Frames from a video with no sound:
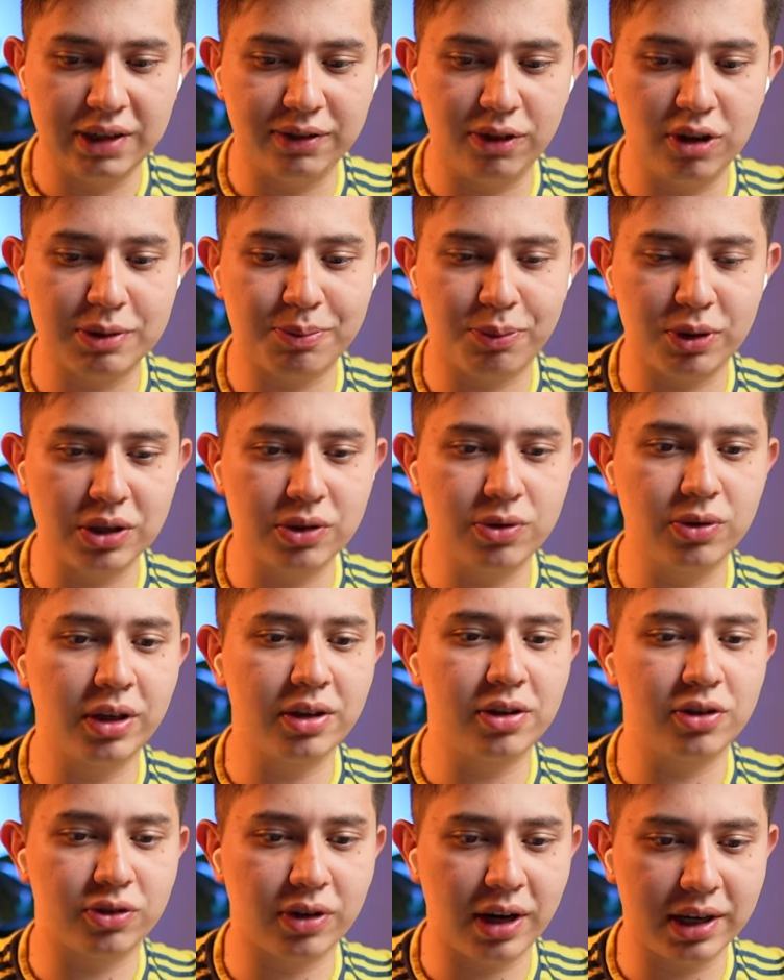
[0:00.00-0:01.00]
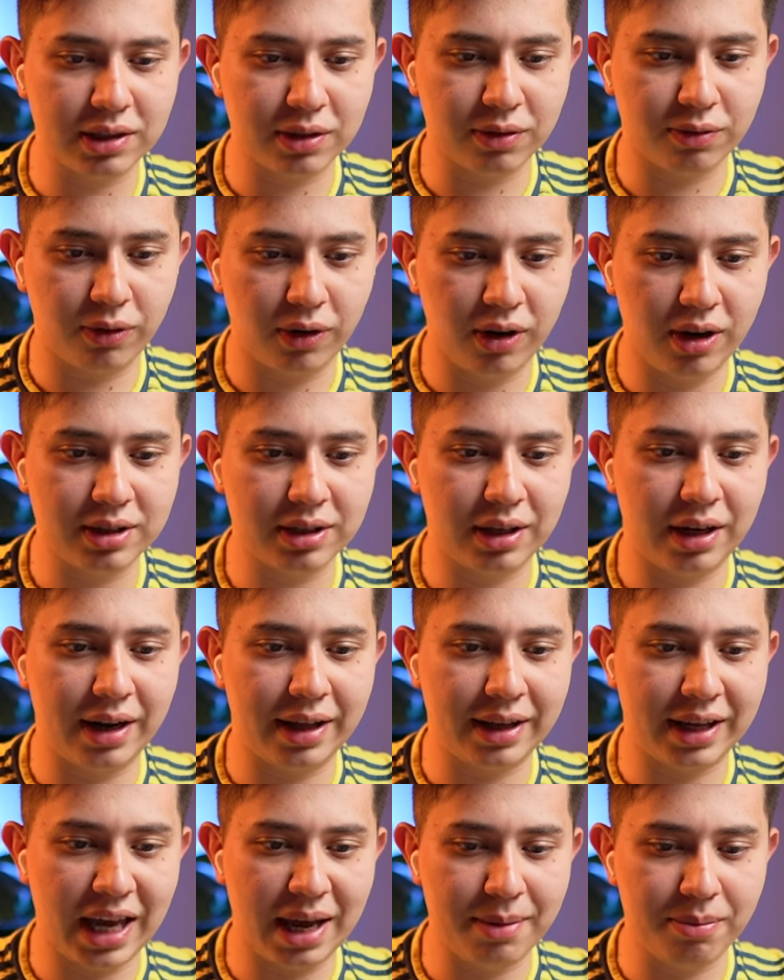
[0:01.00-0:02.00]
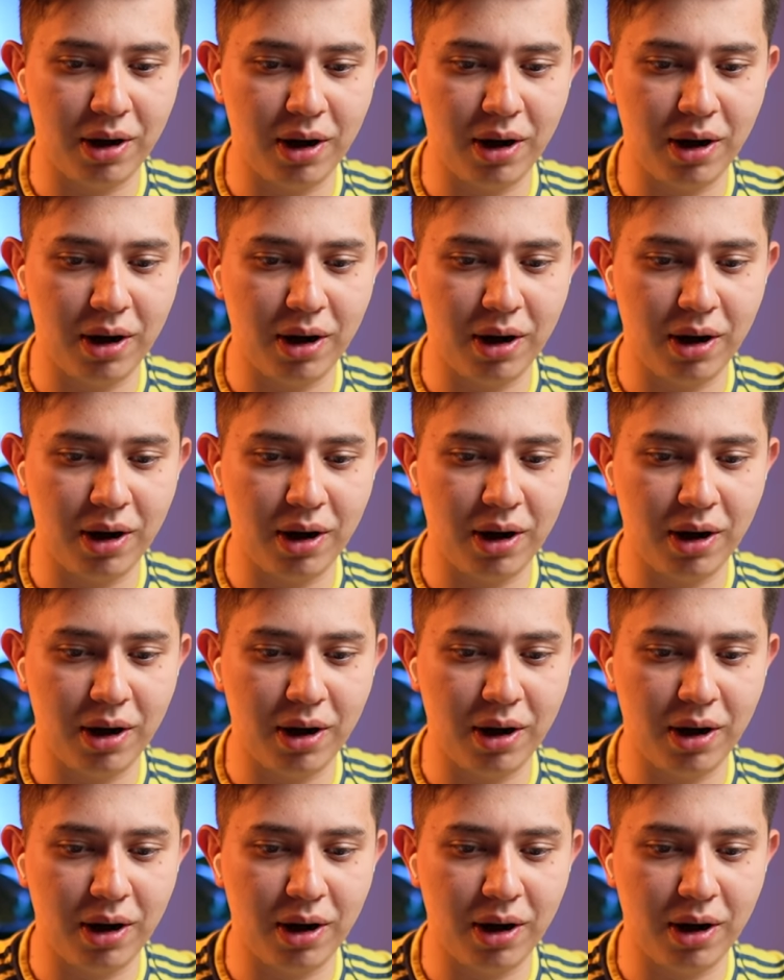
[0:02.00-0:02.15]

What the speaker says: Even though it's pretty cool that you tracked it first and then it came